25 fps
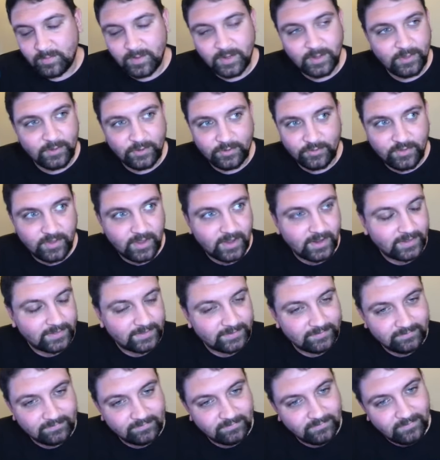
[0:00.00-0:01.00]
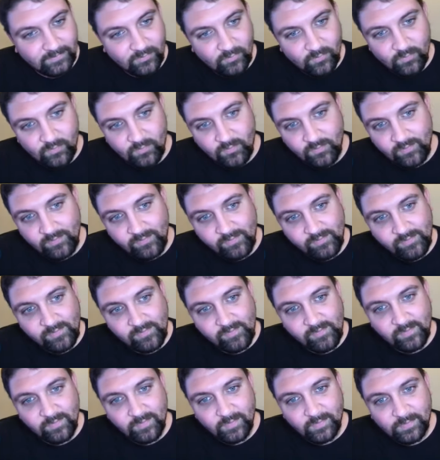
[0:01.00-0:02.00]
I mean, there's like, answer the
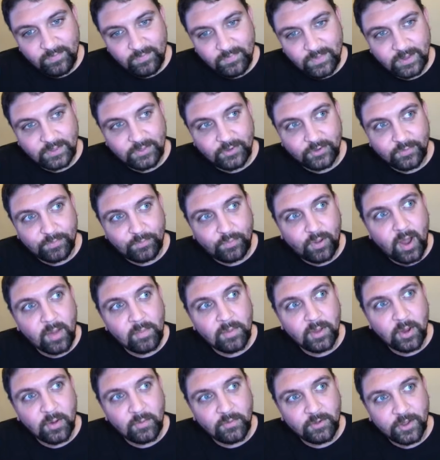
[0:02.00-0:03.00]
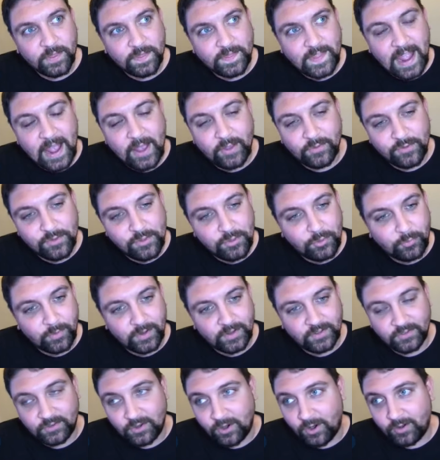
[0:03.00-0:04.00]
question. Come on. I think there's probably over a thousand
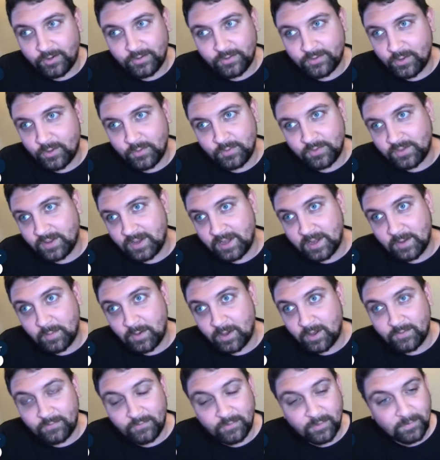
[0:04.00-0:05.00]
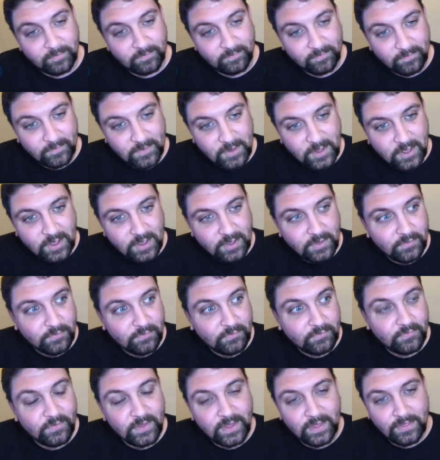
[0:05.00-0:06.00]
three stars. So it's anywhere from
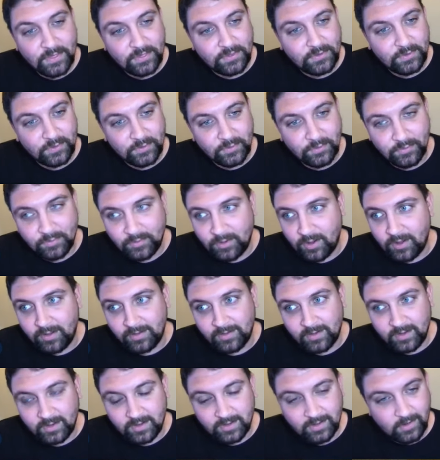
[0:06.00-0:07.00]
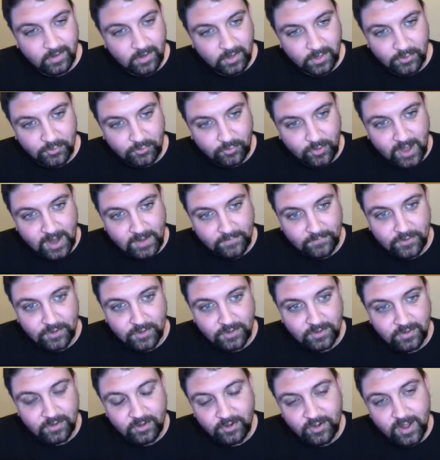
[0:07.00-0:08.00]
fifth to
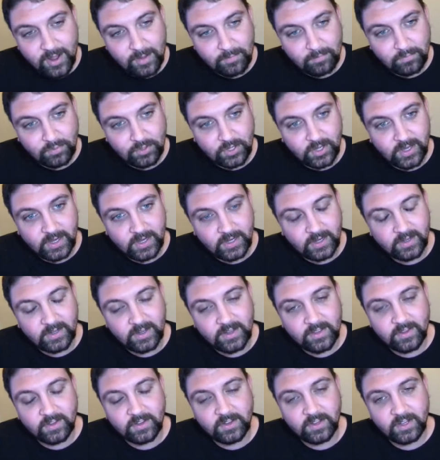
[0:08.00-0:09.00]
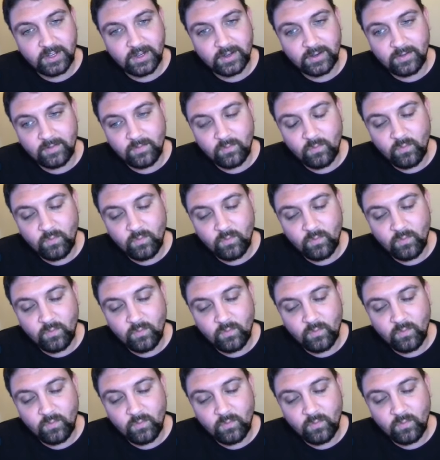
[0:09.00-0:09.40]
undrafted. You're not playing in the league.